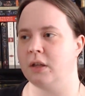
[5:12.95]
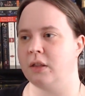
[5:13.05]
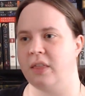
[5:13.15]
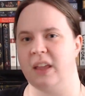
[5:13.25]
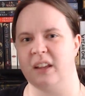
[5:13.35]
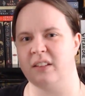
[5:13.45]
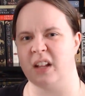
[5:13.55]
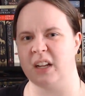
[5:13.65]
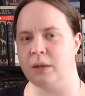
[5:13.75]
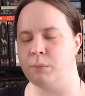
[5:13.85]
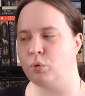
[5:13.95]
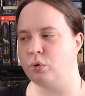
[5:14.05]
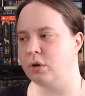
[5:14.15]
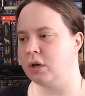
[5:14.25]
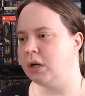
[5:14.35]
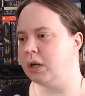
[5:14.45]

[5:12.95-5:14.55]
think slightly Borg,